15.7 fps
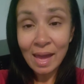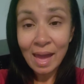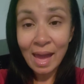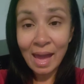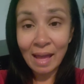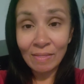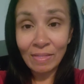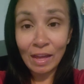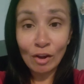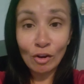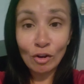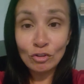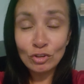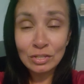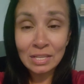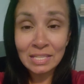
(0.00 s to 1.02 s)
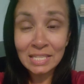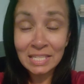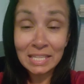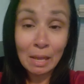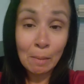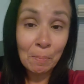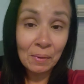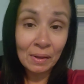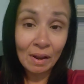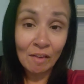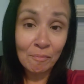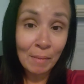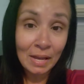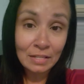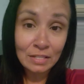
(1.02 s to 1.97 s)
and they heard just a snippet
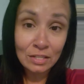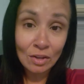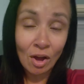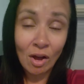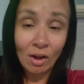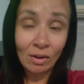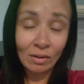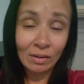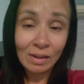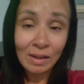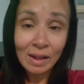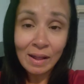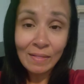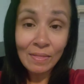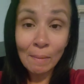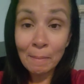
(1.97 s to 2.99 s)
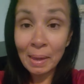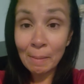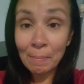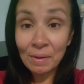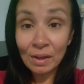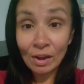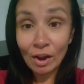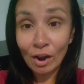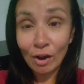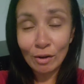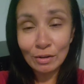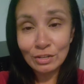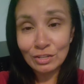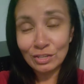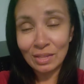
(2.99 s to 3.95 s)
of my song that maybe
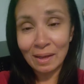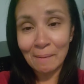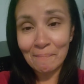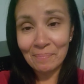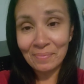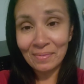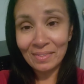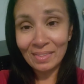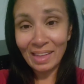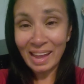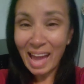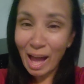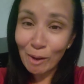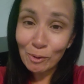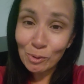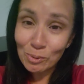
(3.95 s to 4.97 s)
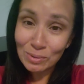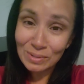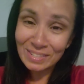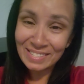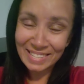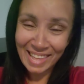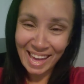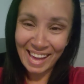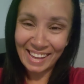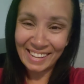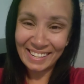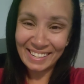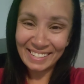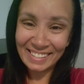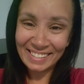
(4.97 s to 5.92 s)
encouraged them. Like how cool is
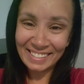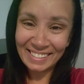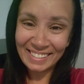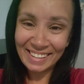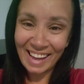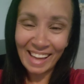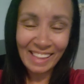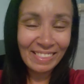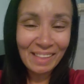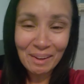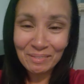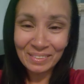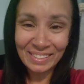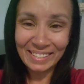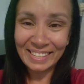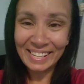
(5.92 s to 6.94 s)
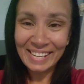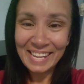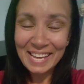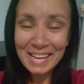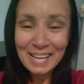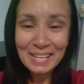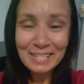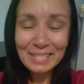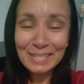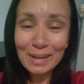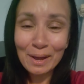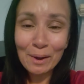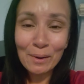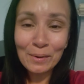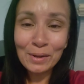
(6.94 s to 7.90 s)
that? I love it.
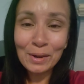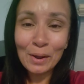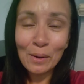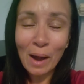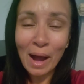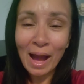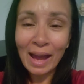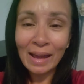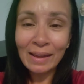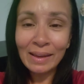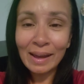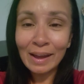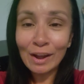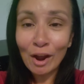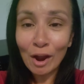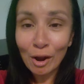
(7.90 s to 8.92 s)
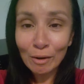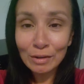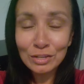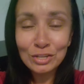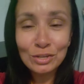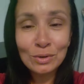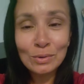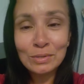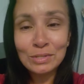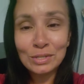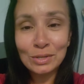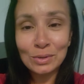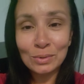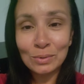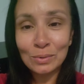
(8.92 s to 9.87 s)
So, you know, I encourage you
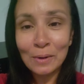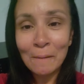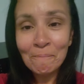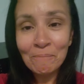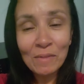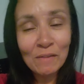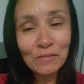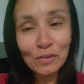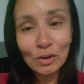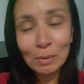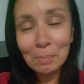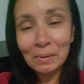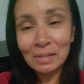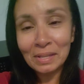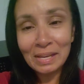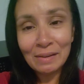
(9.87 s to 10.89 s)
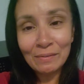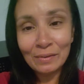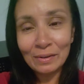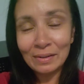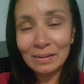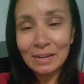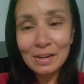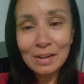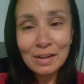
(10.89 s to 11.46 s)
to, if you're a believer,